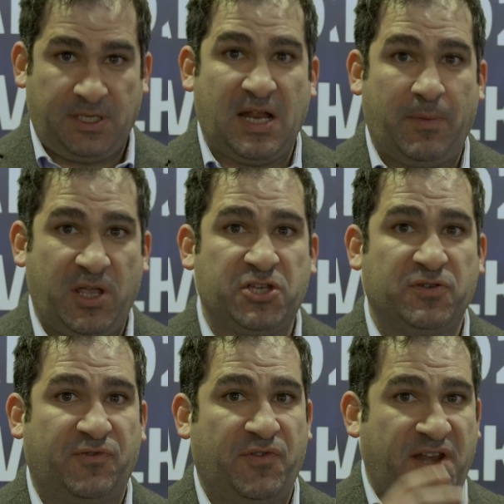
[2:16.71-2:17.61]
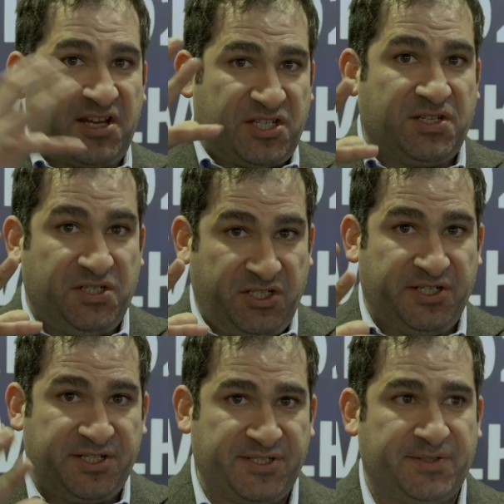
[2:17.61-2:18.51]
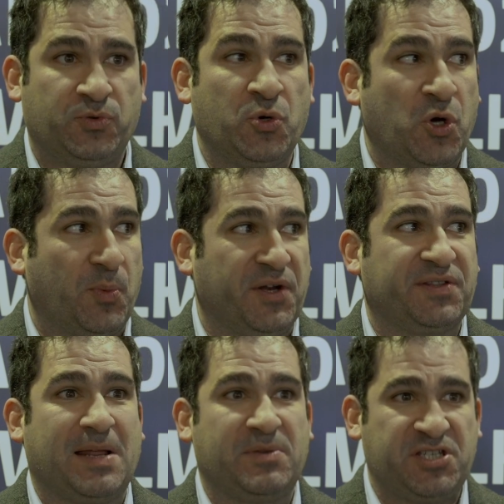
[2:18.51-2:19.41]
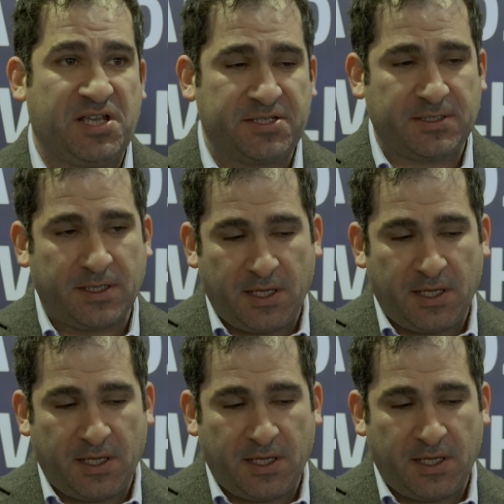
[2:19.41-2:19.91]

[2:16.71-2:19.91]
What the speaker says: in aviation for the next years to incorporate climate change.